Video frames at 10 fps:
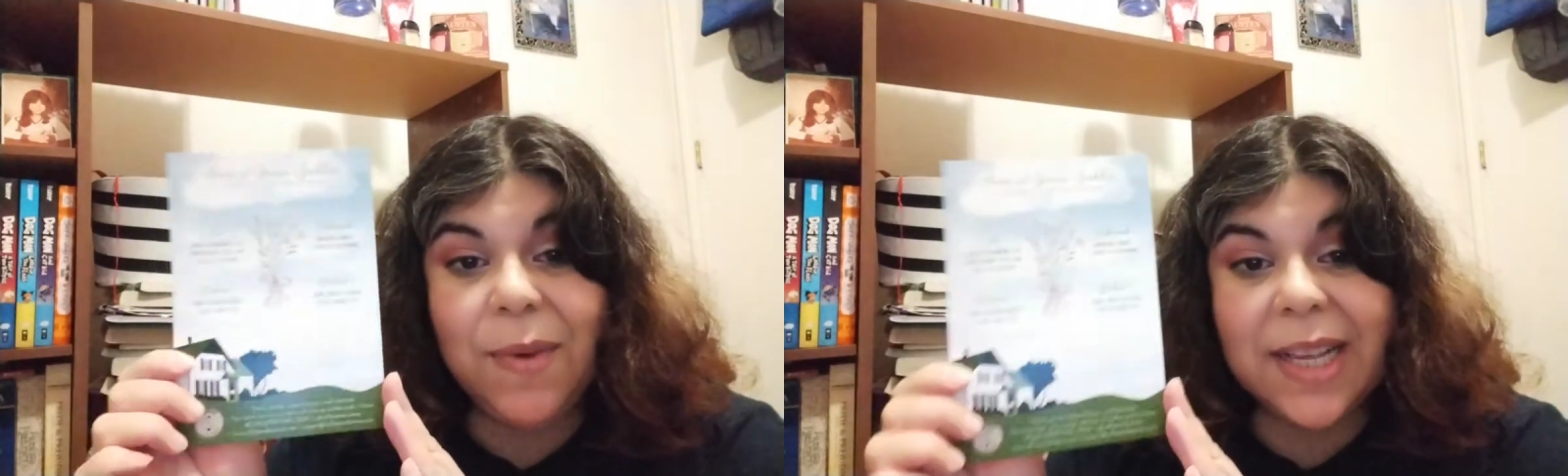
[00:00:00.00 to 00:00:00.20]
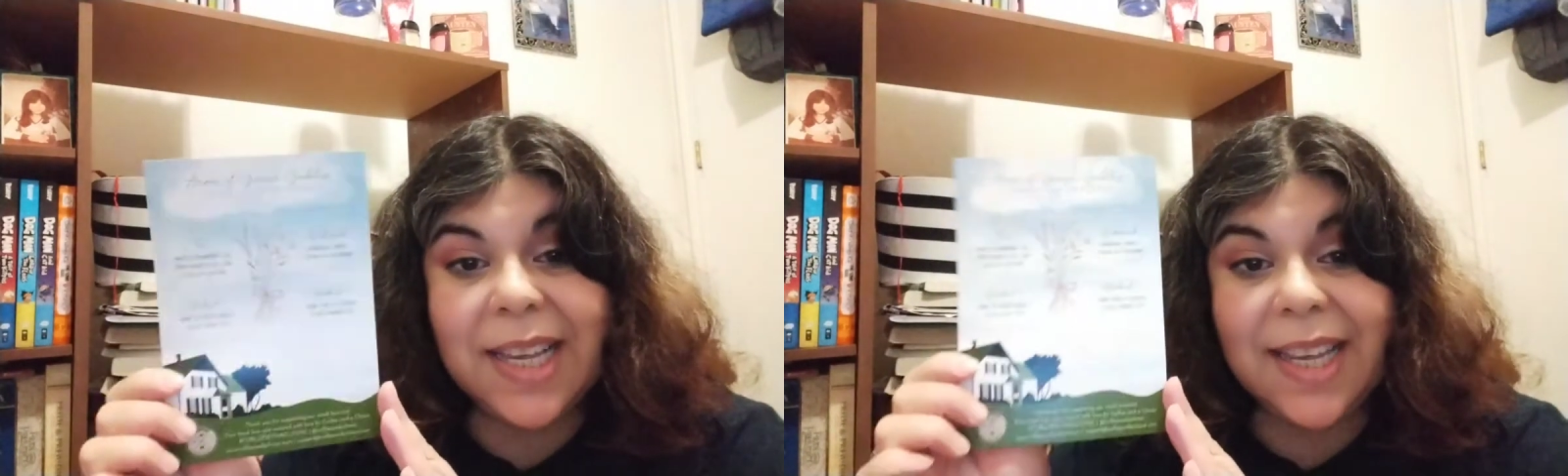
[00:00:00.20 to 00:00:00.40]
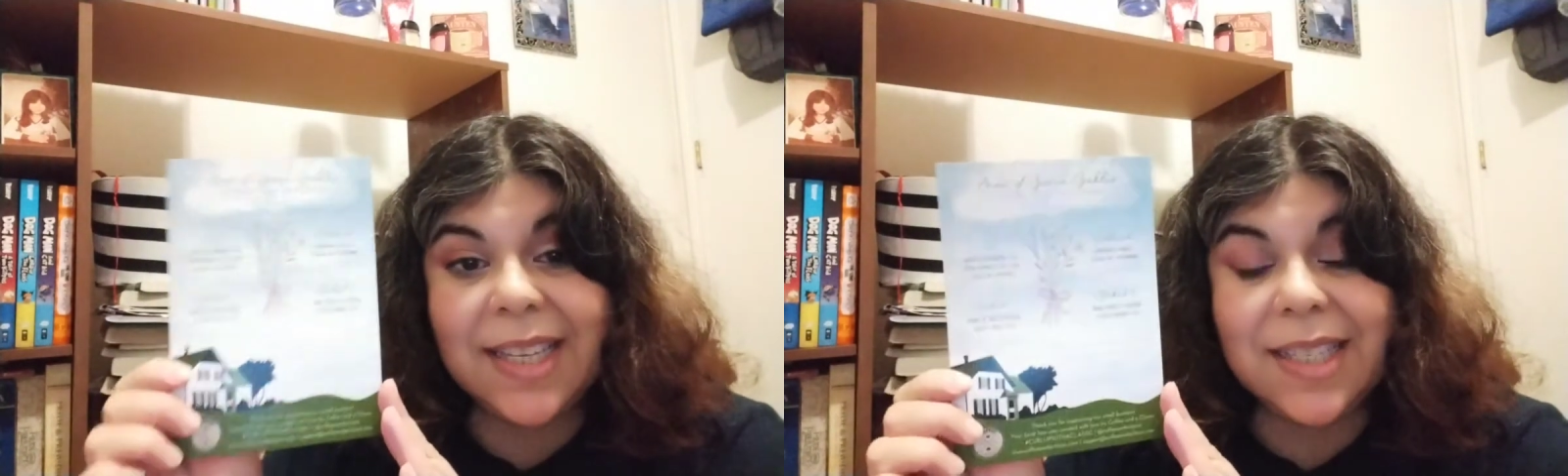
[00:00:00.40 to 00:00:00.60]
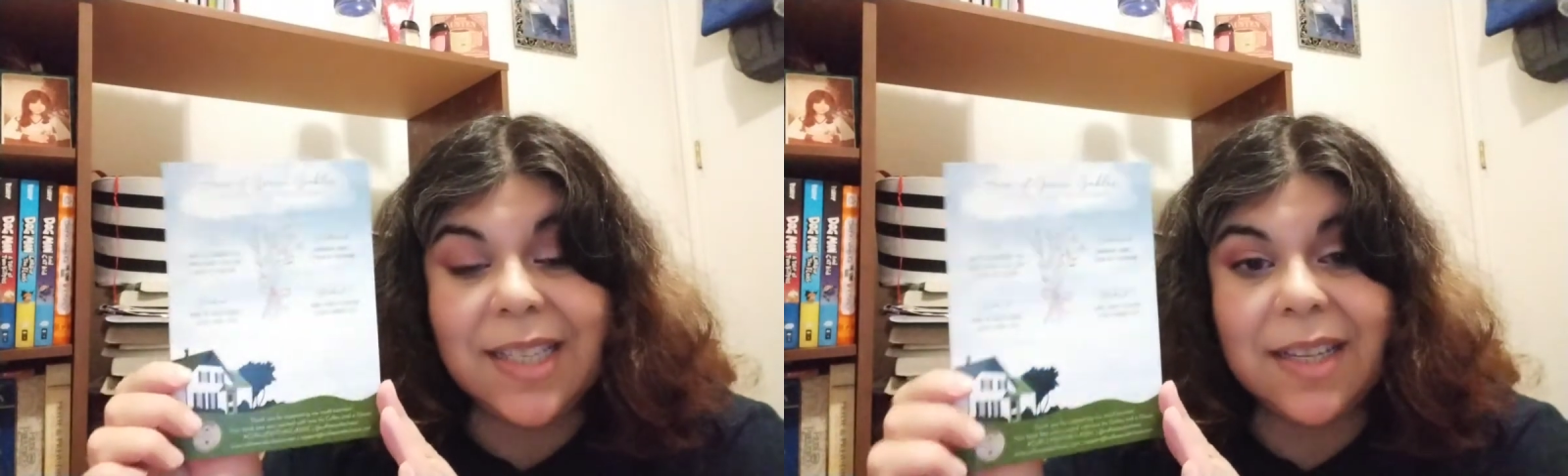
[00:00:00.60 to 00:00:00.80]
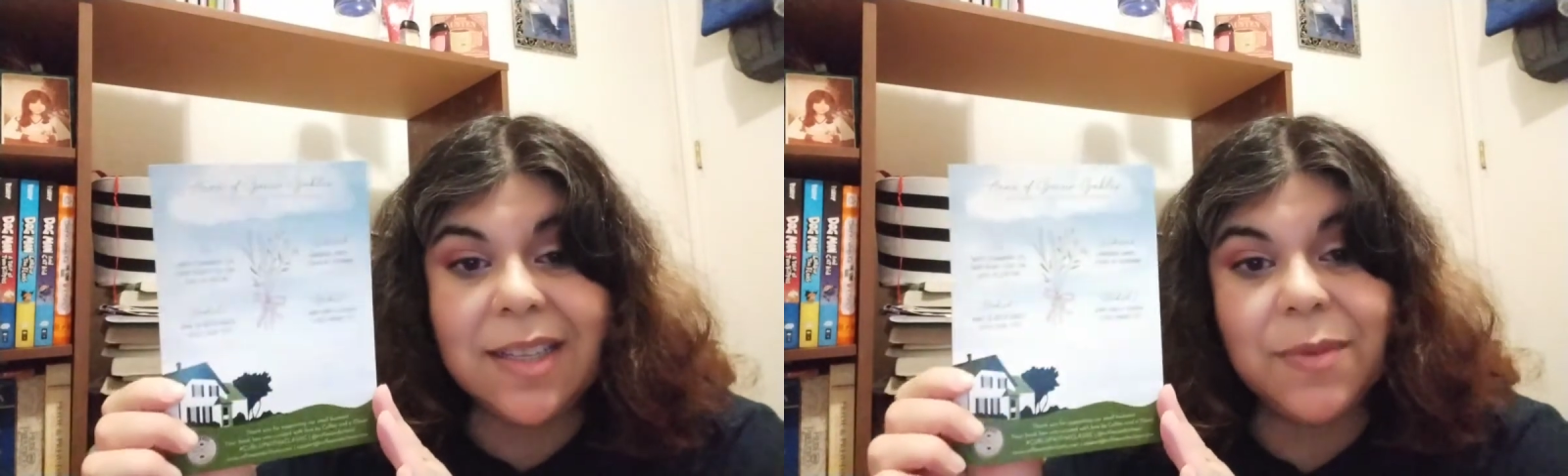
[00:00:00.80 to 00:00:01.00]
what
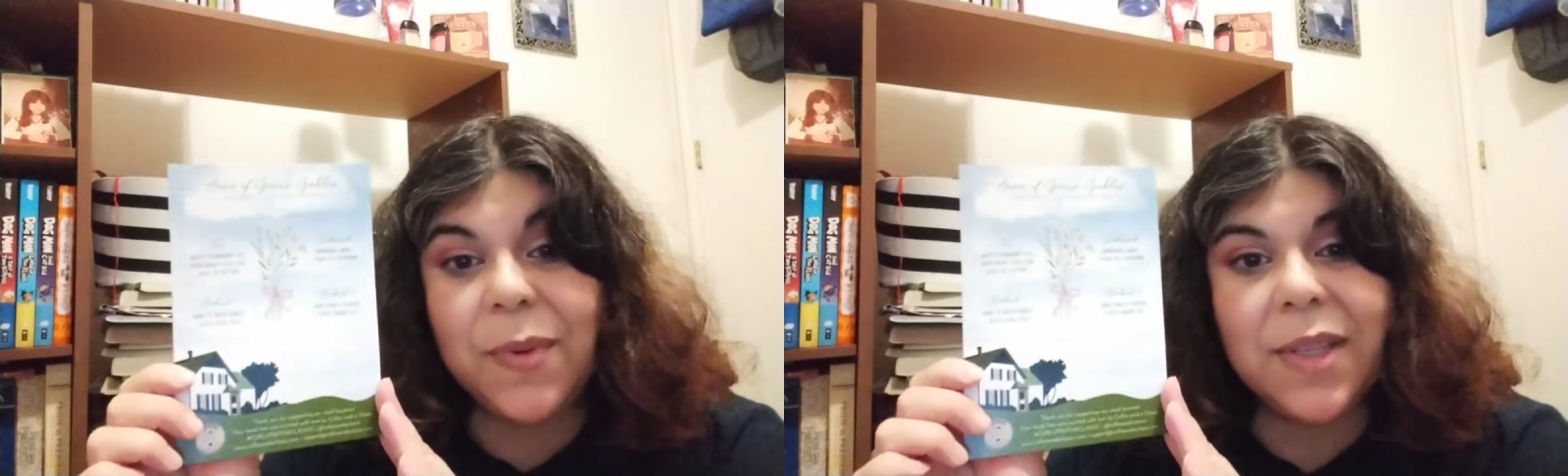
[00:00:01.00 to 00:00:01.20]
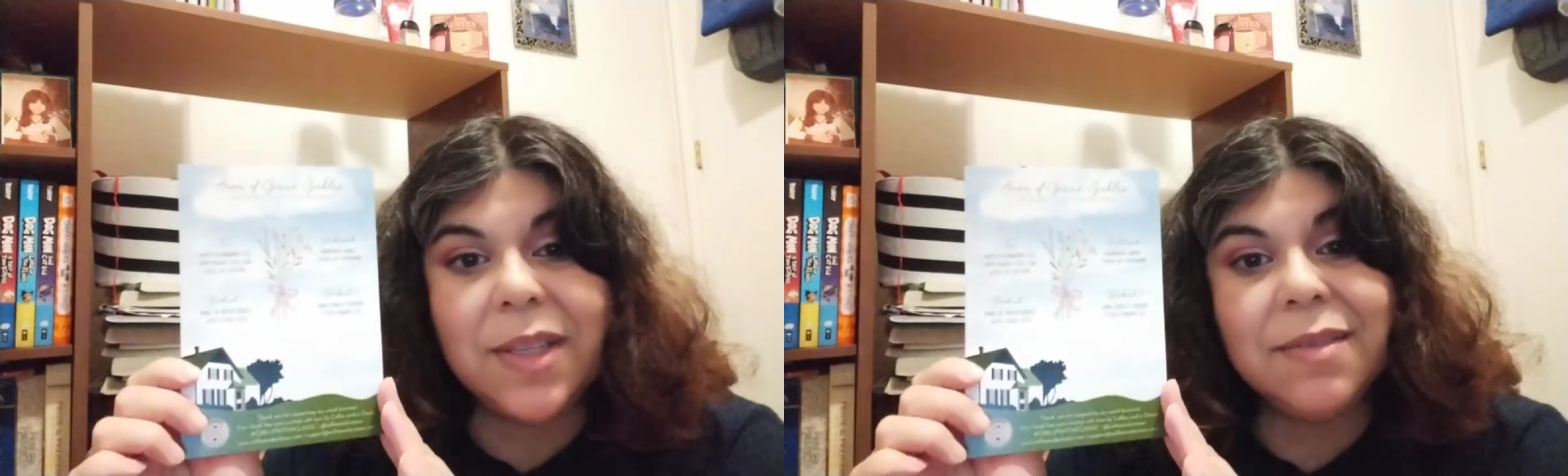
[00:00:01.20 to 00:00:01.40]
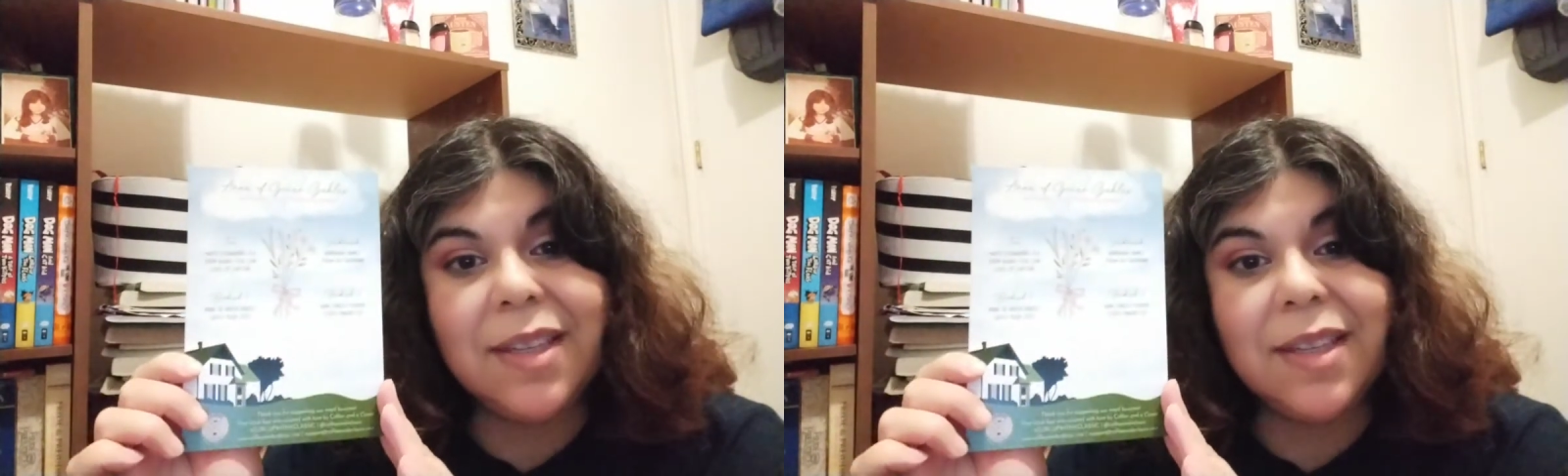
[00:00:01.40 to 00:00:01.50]
is, well,